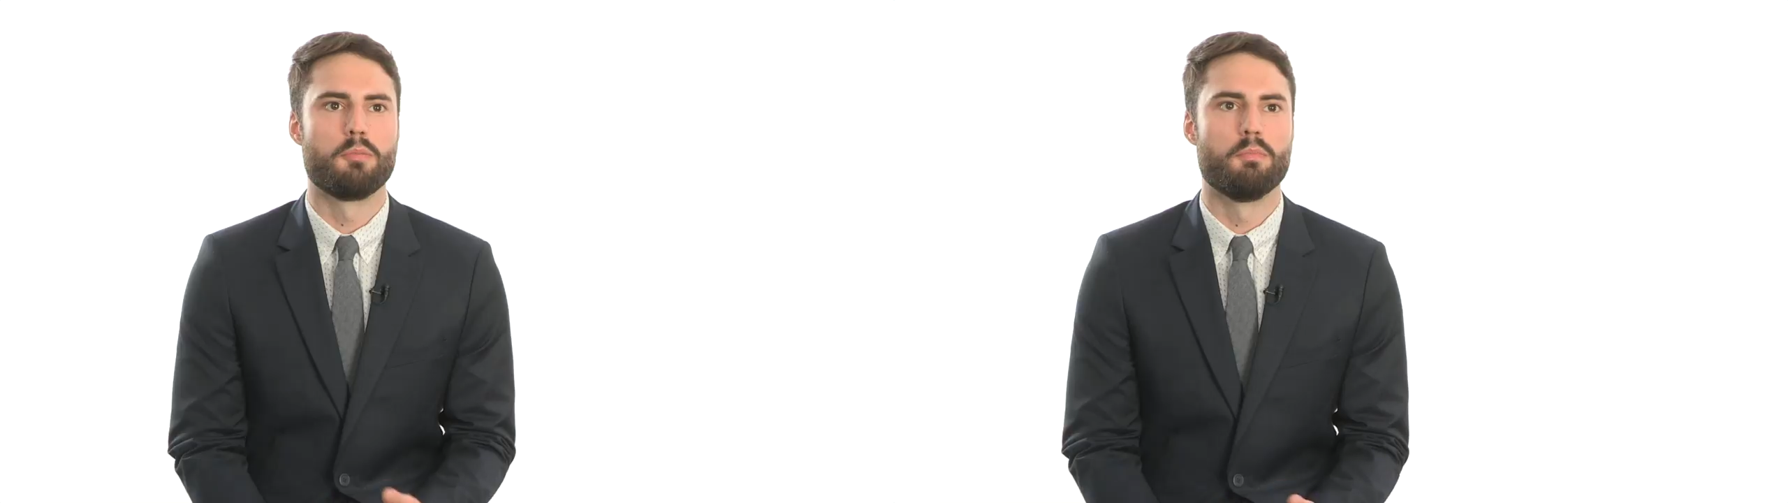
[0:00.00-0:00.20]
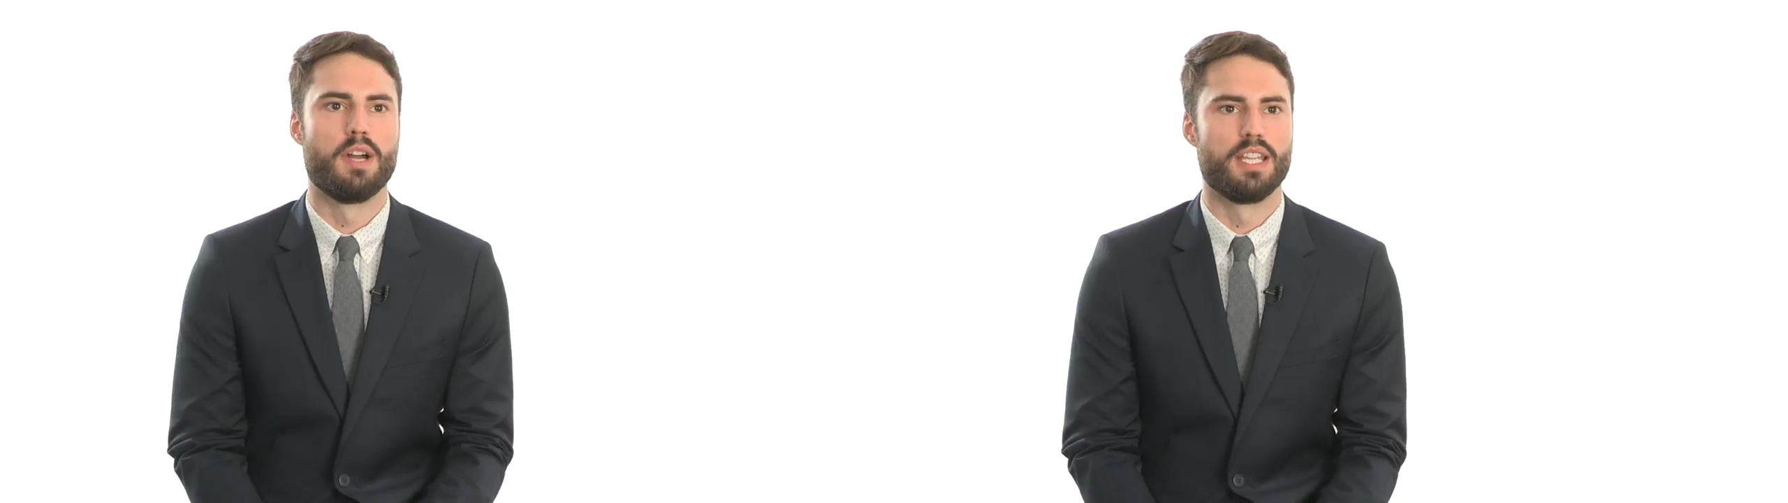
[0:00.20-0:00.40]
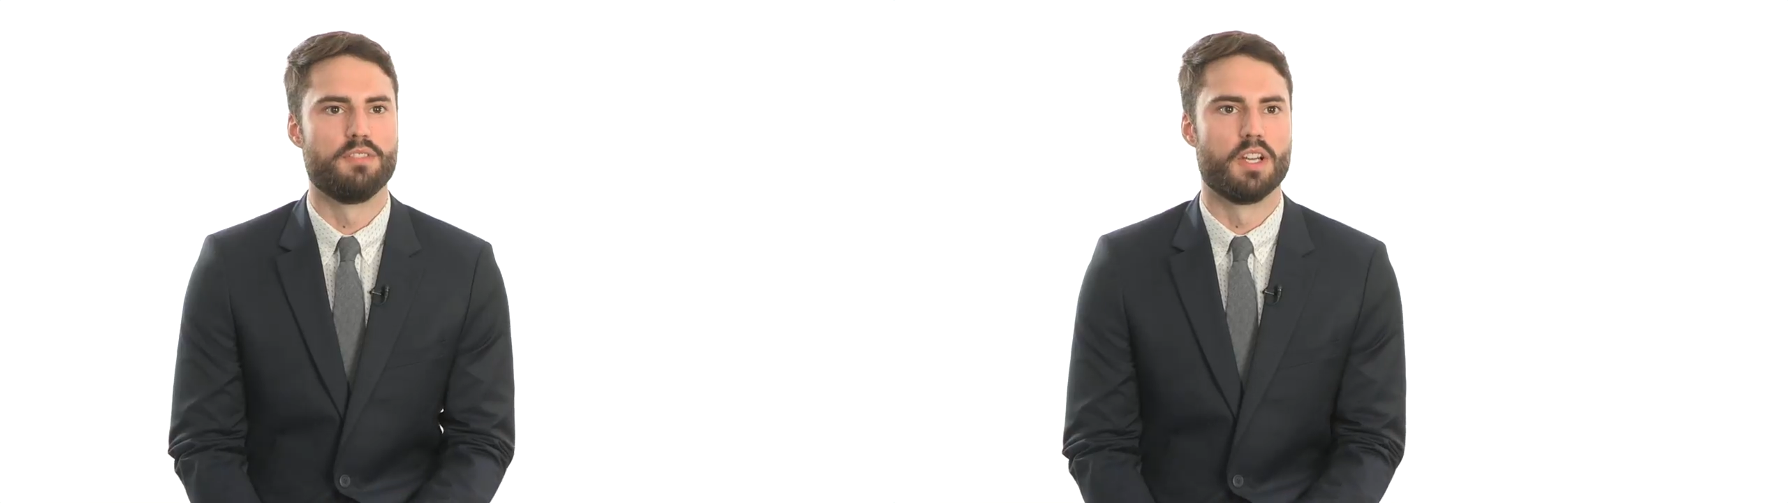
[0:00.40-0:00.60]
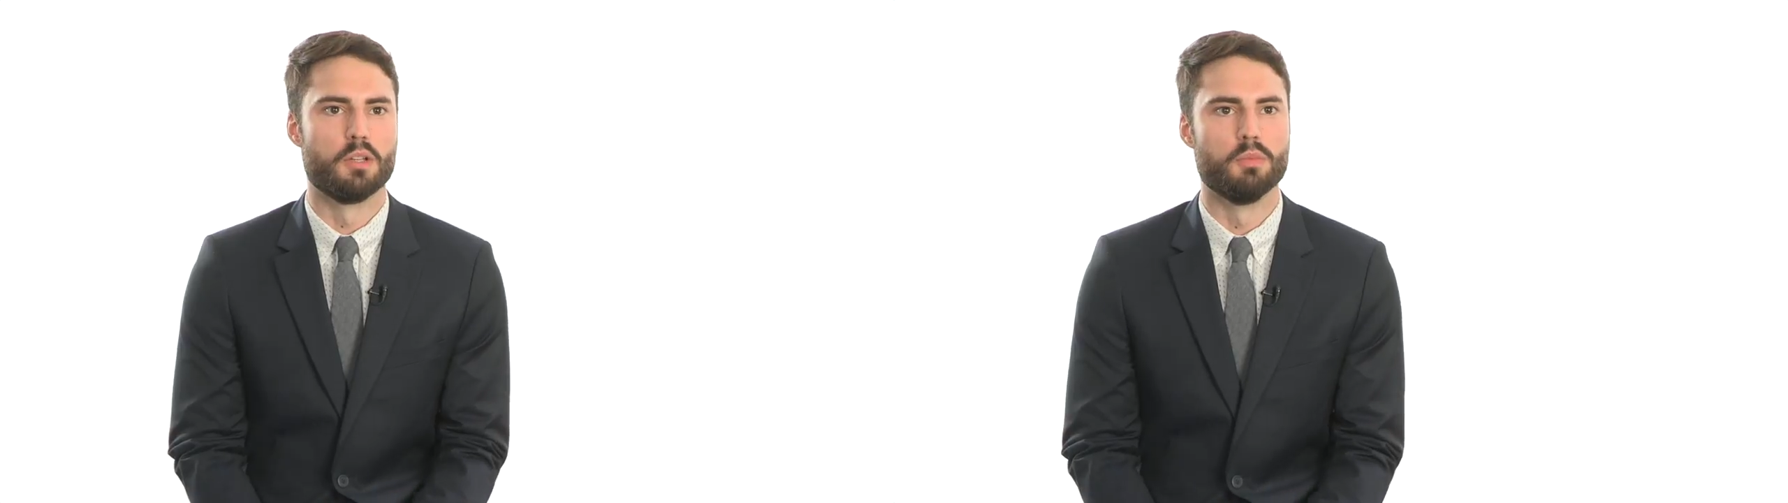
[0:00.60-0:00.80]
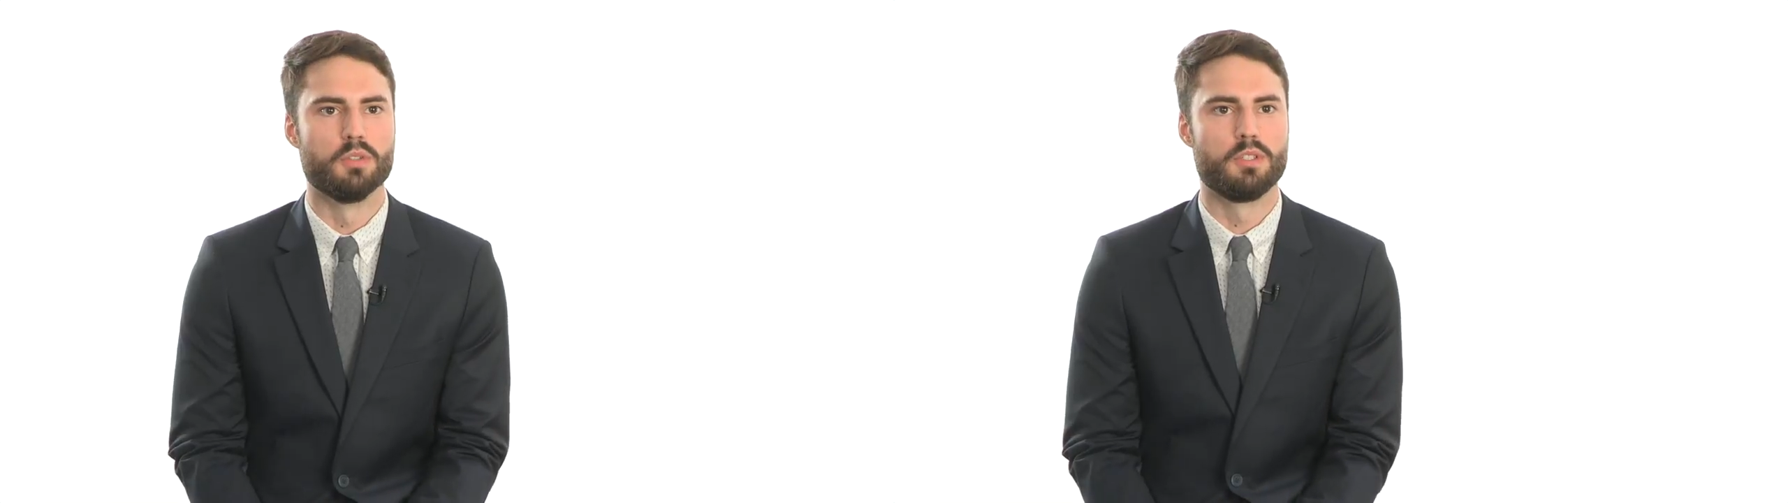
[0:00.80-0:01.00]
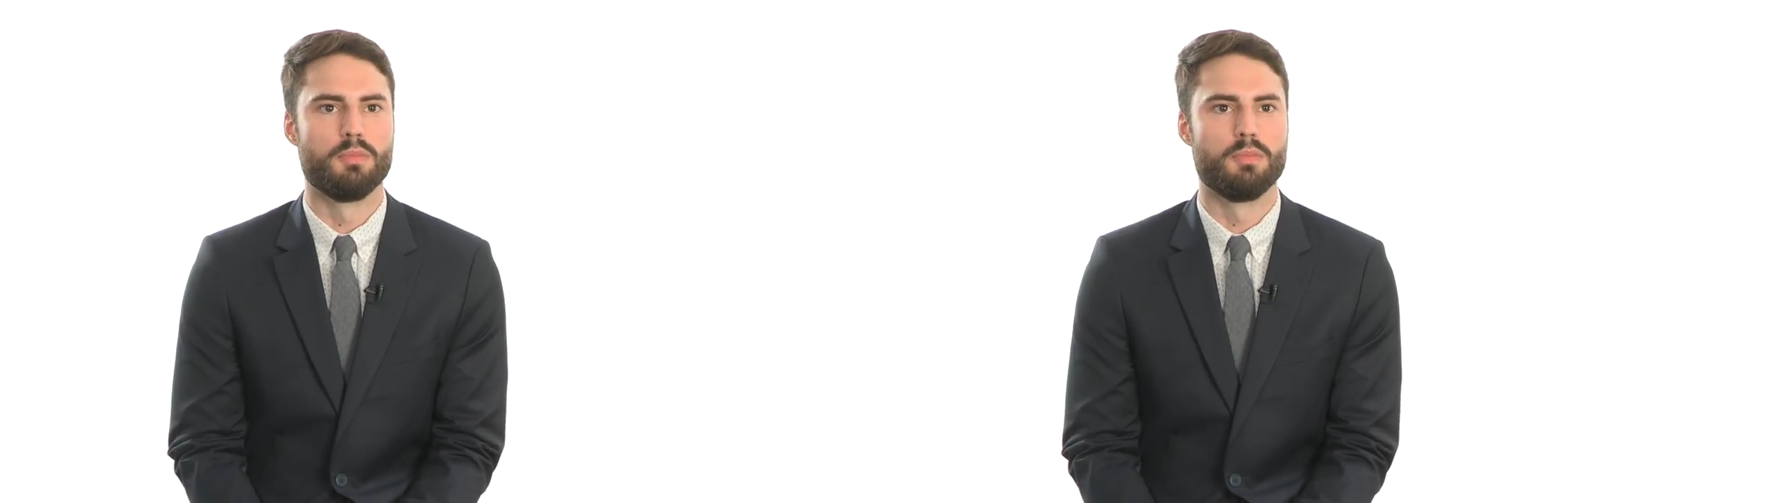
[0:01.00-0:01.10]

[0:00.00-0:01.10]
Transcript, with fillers: money available to